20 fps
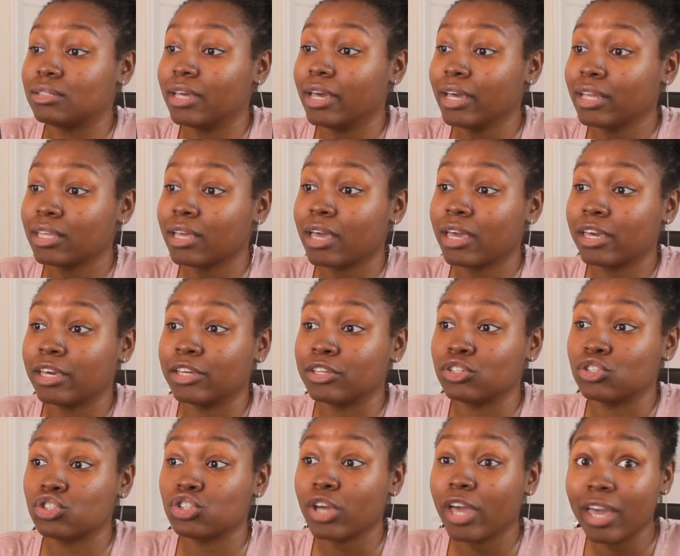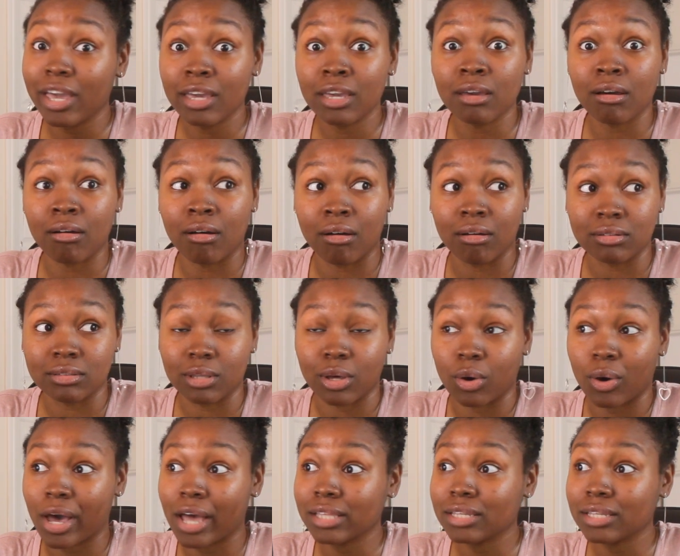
Day Day and CHAEYOUNG, though.